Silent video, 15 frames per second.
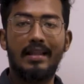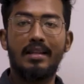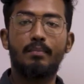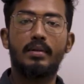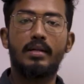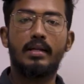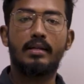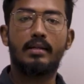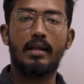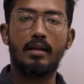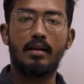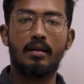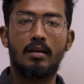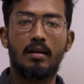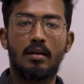
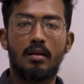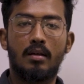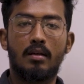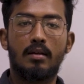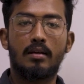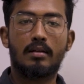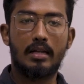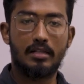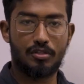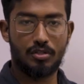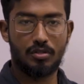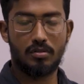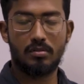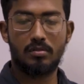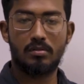eliminating
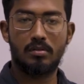clutch.